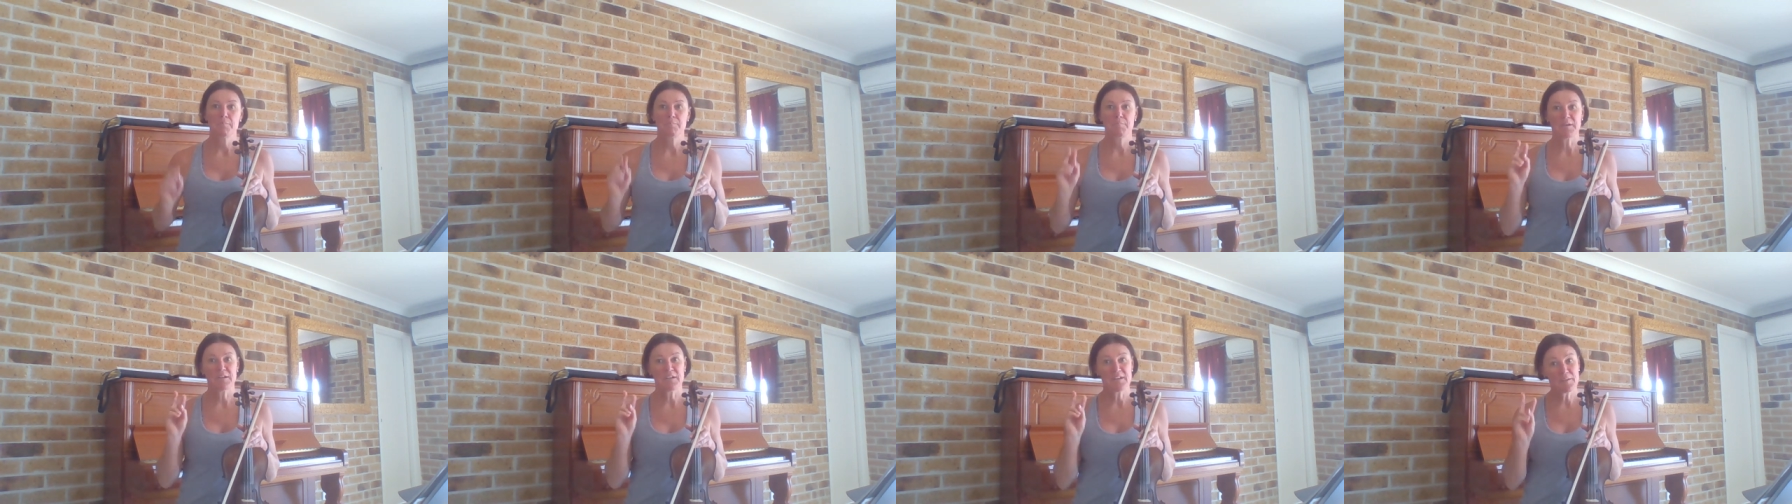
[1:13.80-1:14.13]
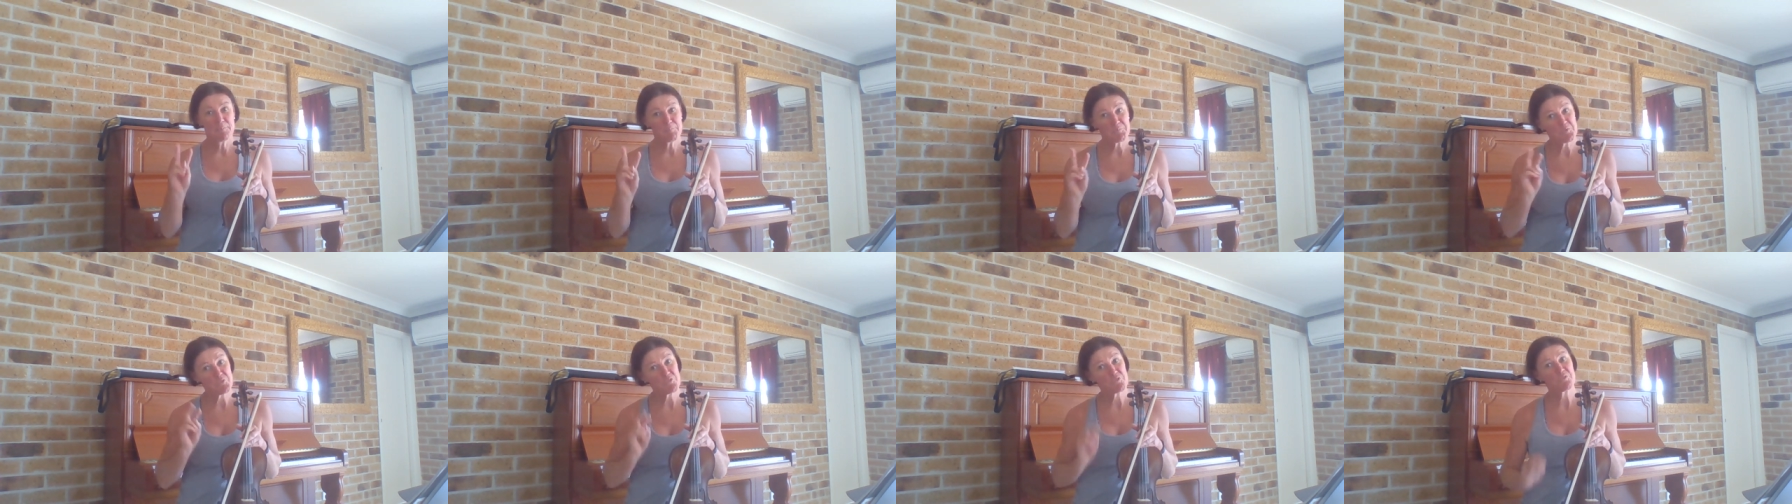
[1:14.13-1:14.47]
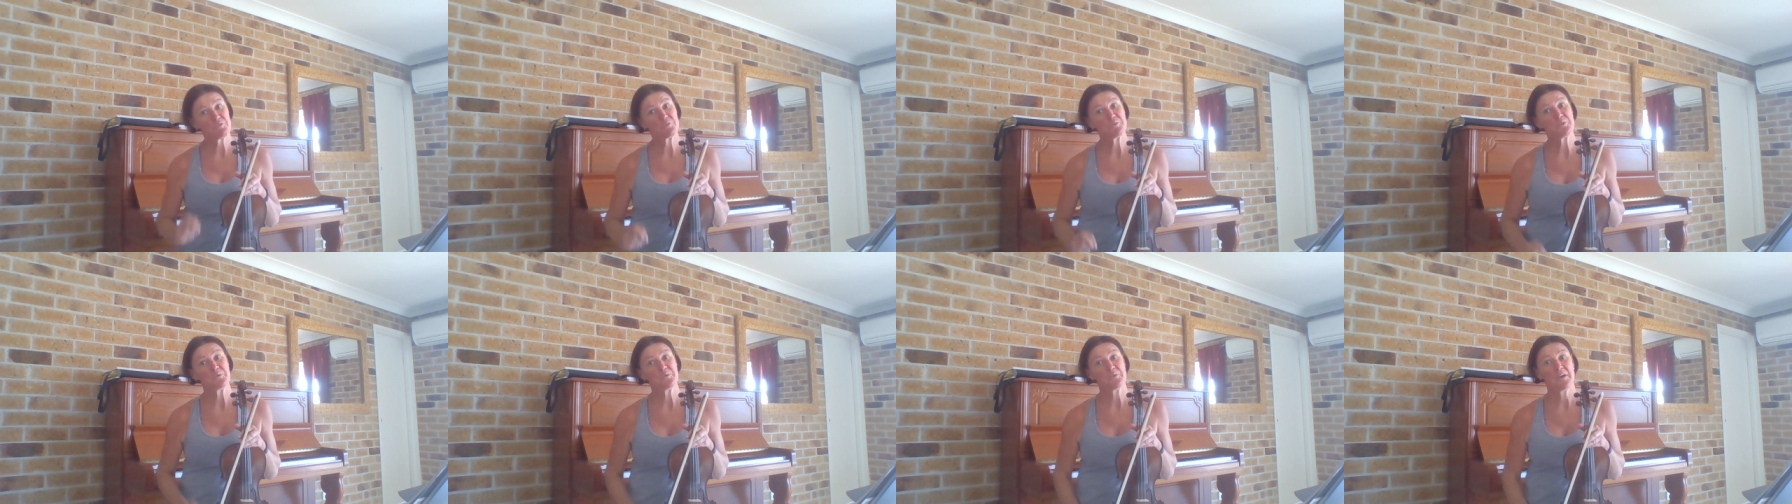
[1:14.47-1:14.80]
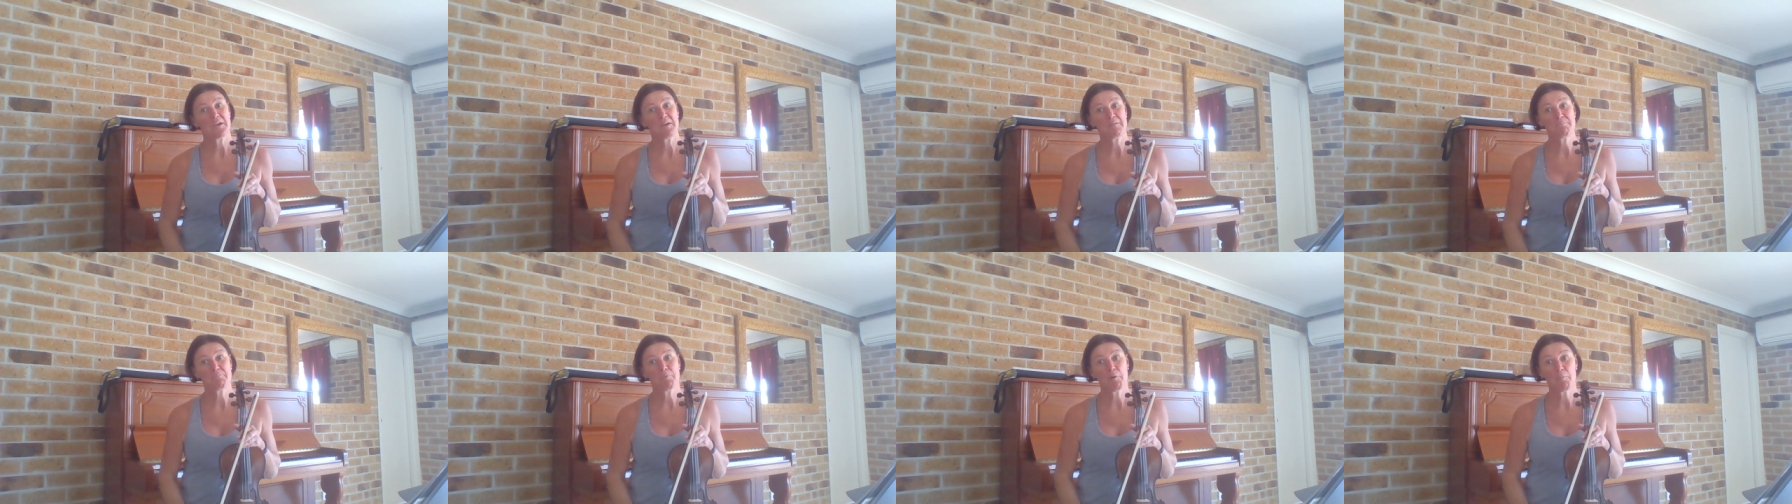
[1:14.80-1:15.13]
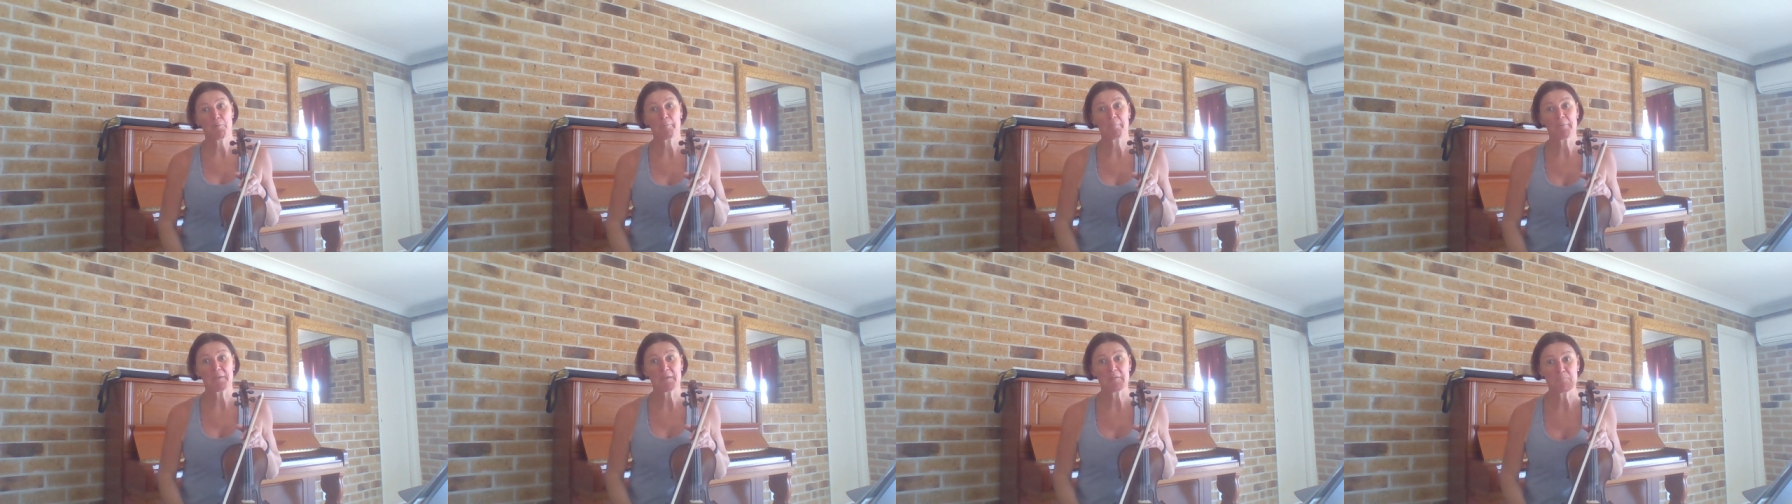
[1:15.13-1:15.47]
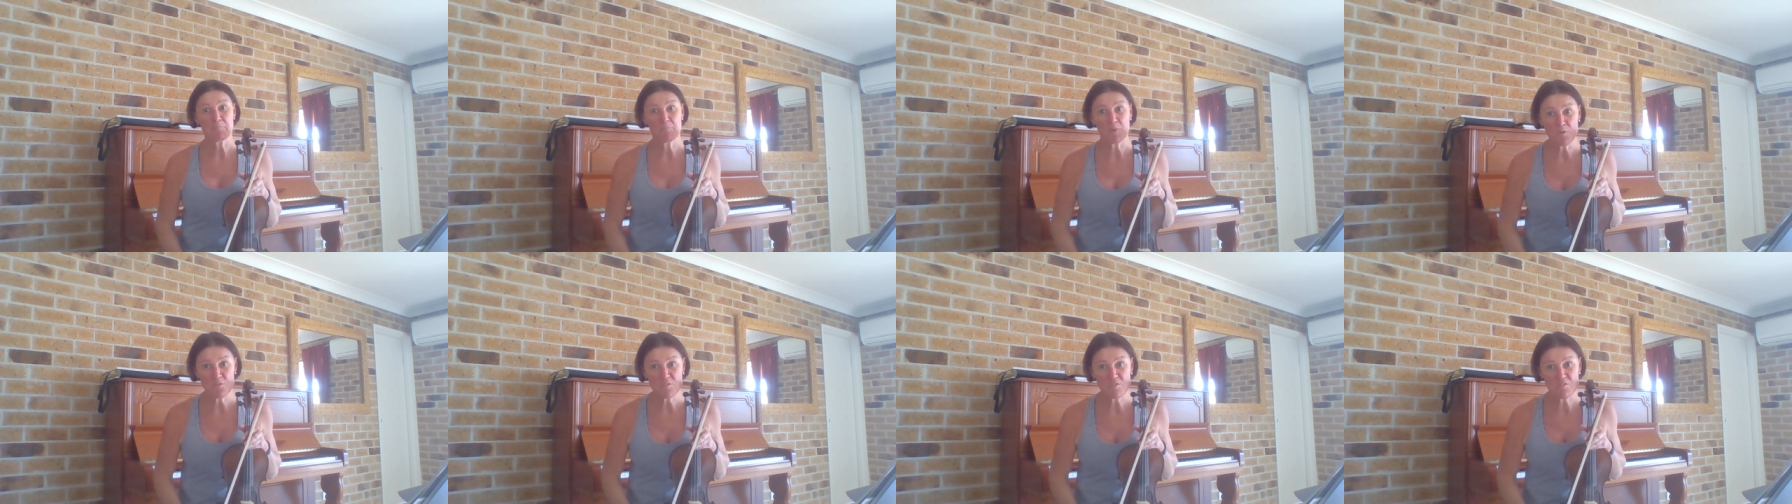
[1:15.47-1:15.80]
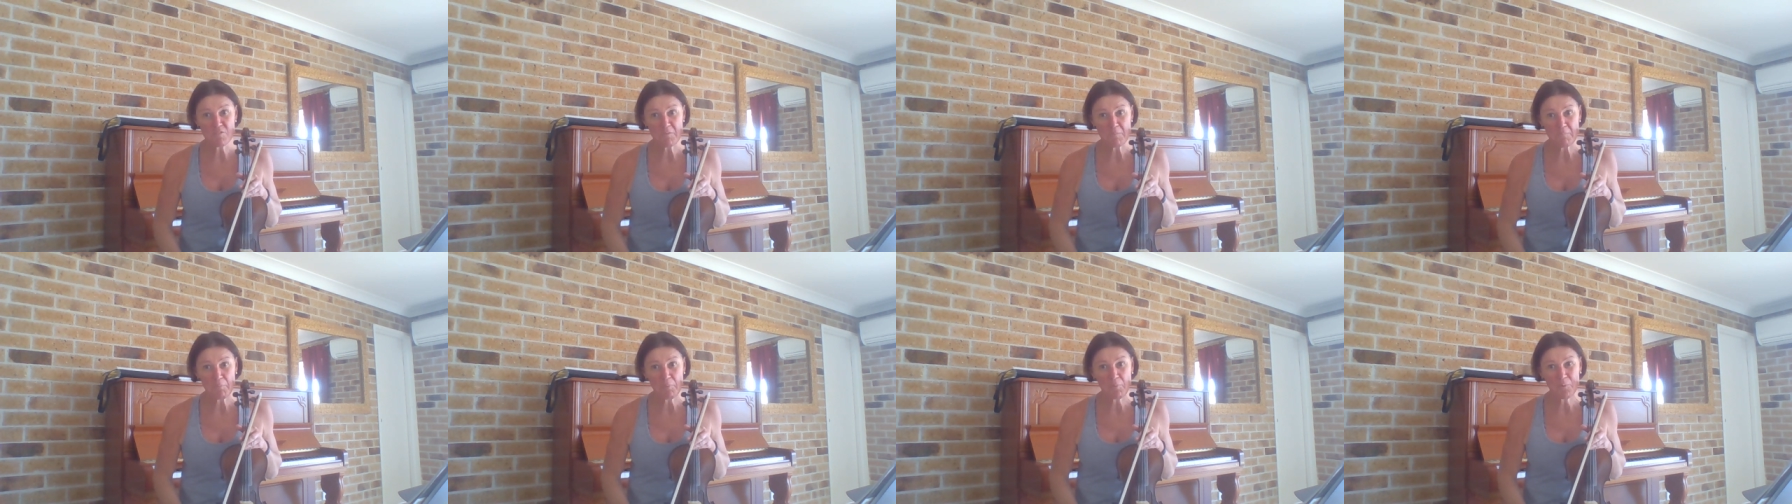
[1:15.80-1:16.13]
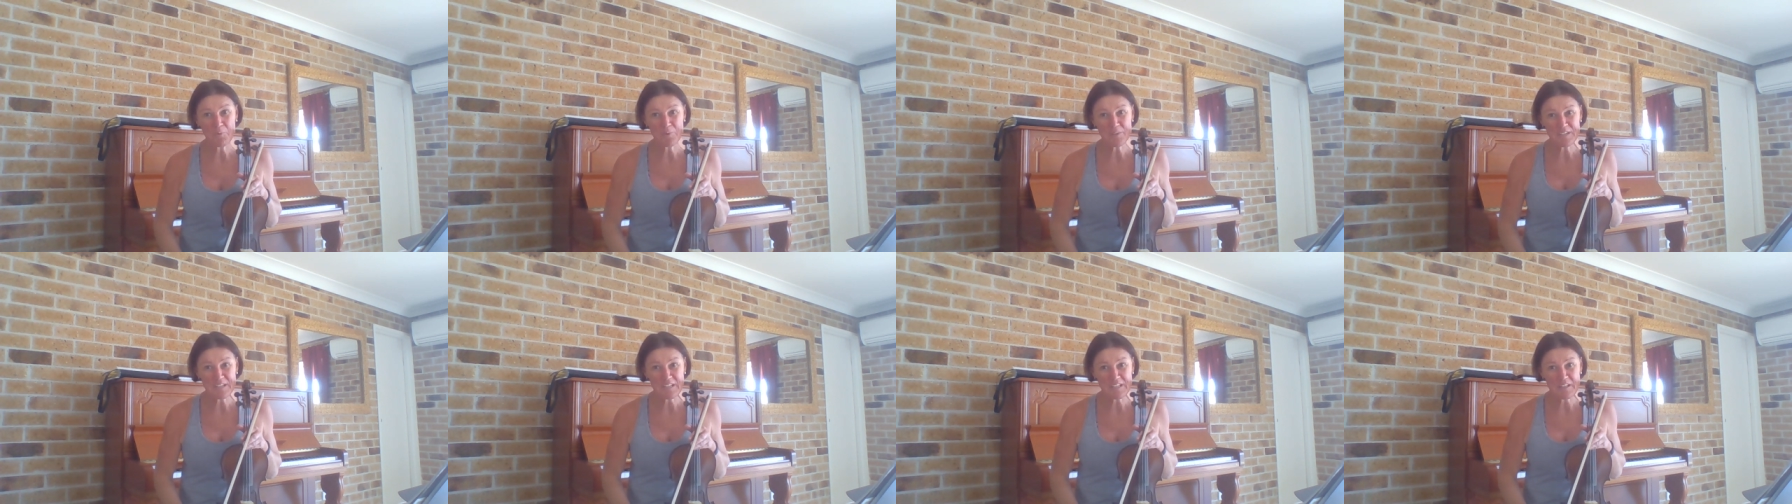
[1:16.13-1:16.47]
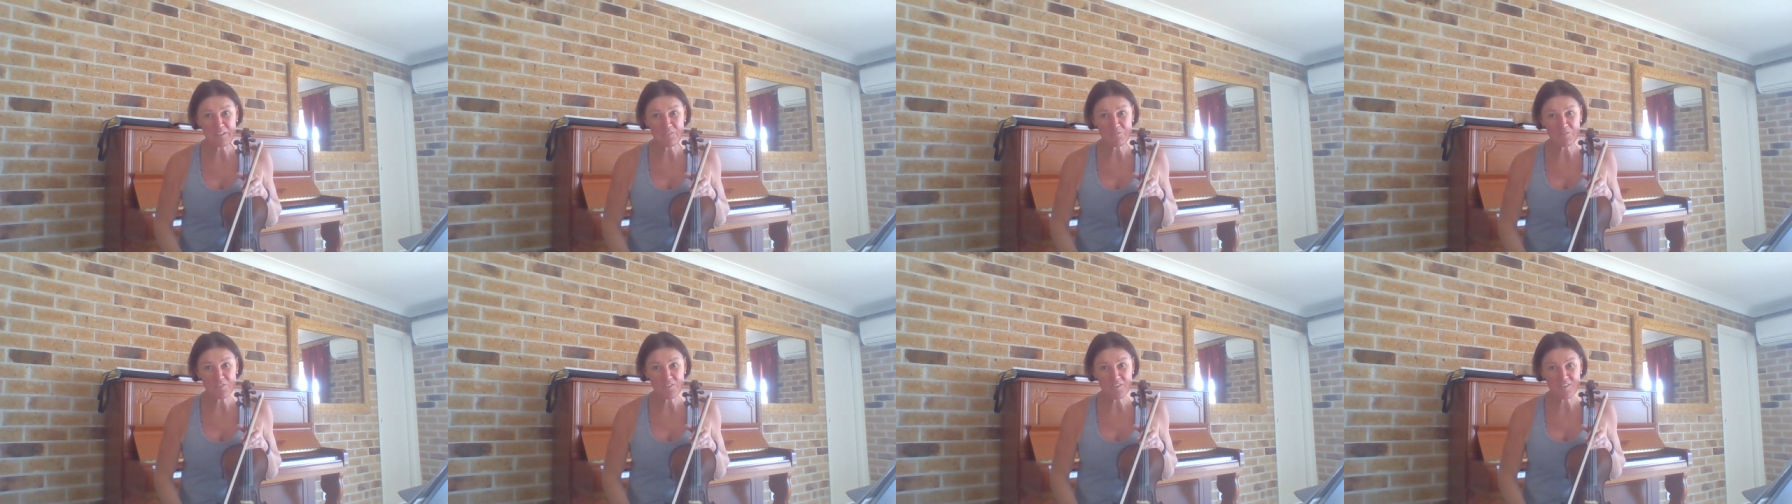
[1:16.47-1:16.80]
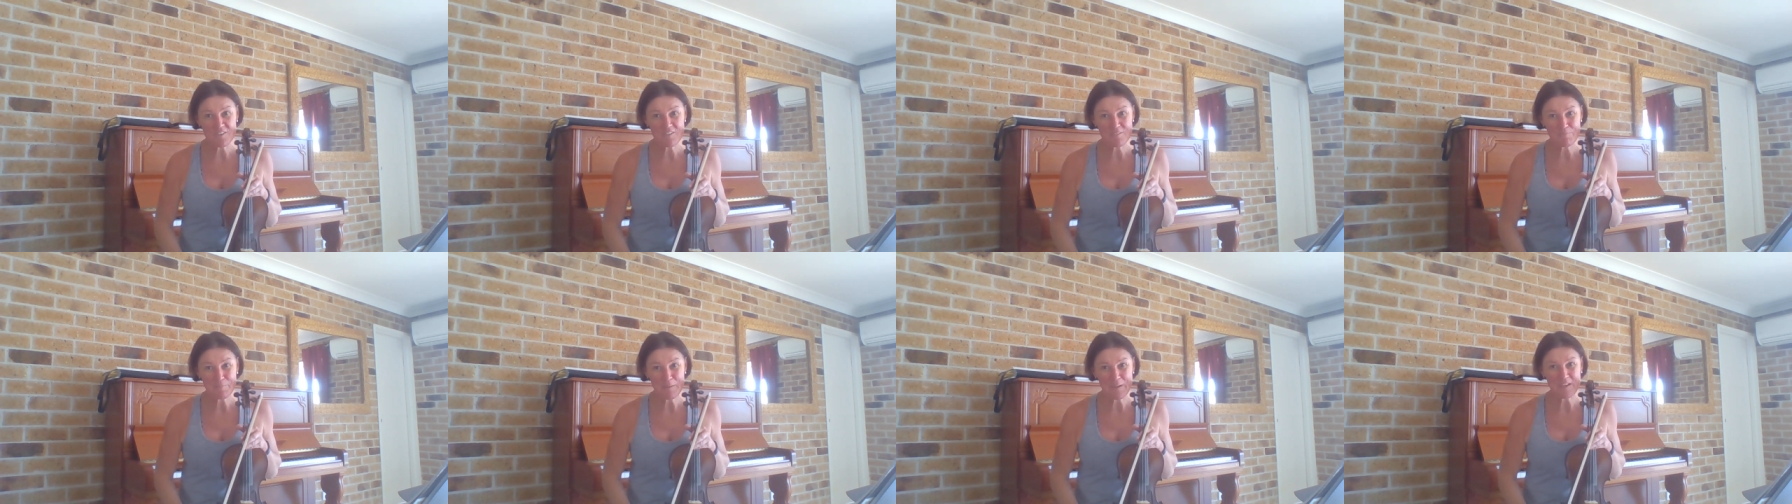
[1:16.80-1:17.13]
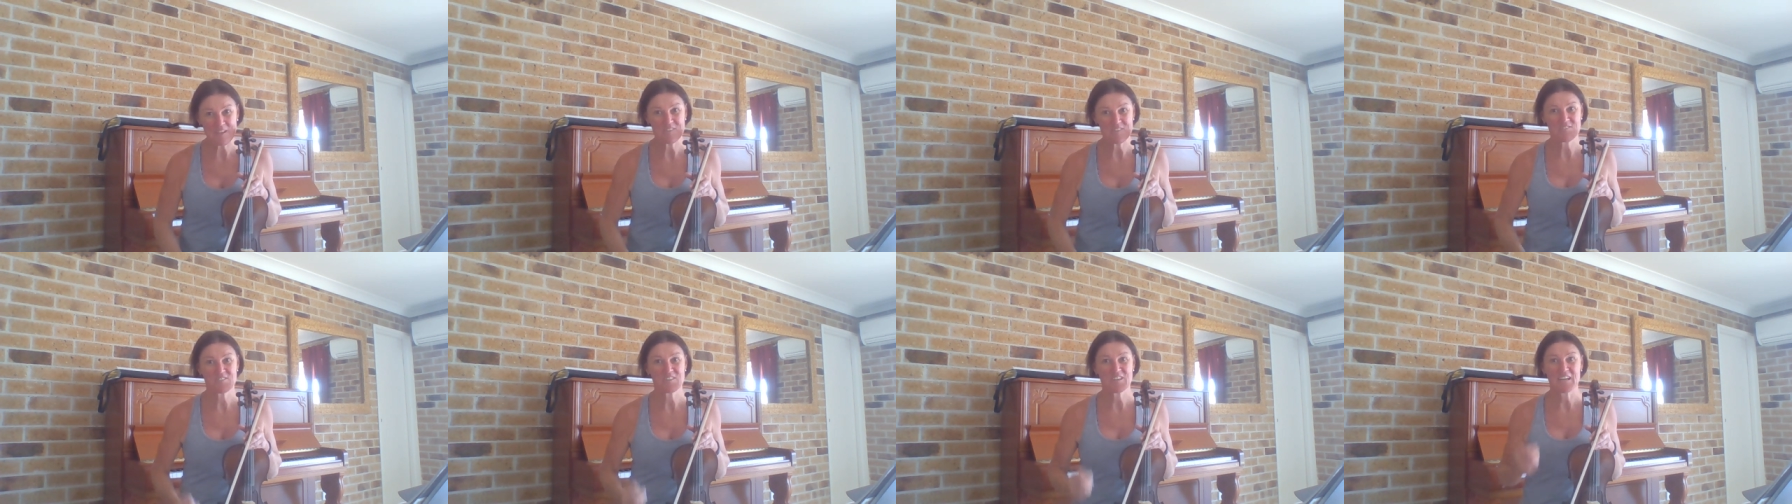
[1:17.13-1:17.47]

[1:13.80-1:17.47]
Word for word: but number two, and probably most importantly for this piece,